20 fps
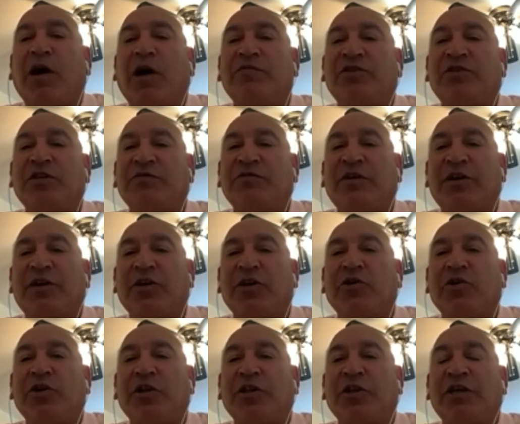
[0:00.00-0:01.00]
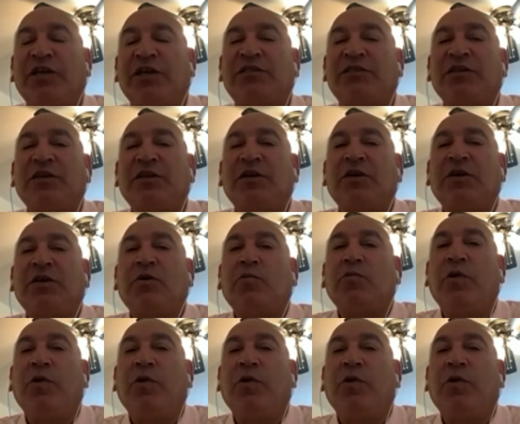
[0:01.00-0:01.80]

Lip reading: she's very good at this. We